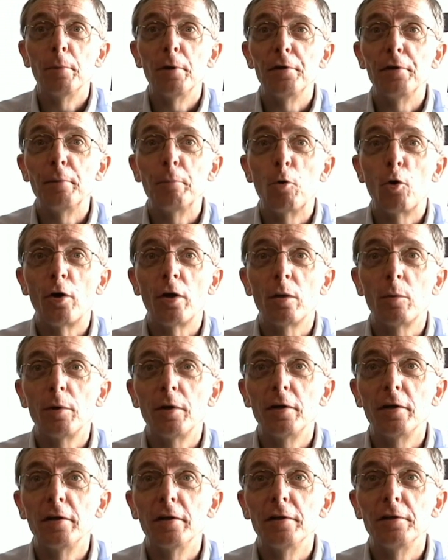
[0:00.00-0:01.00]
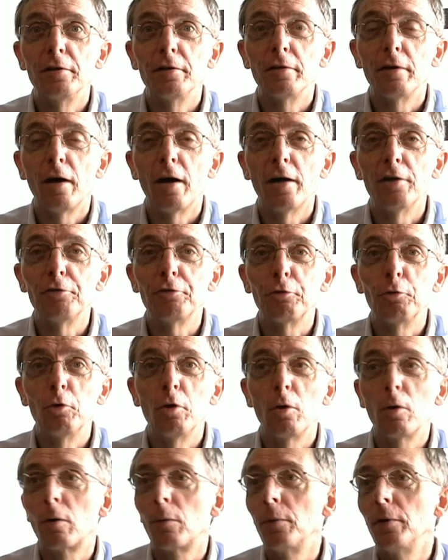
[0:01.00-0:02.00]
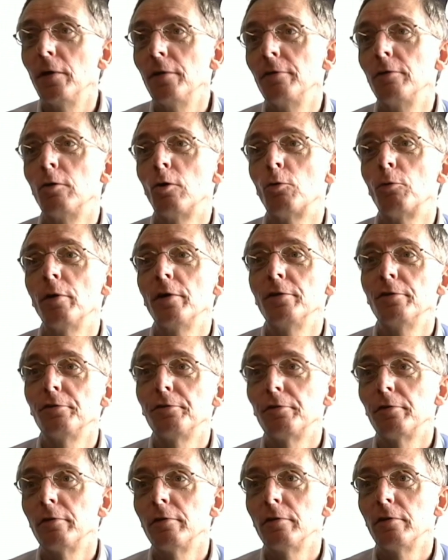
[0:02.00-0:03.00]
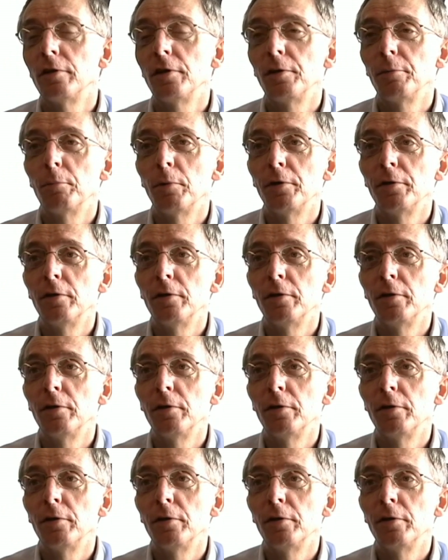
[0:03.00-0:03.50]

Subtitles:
Monday morning, we get into the high school where we had to go register, and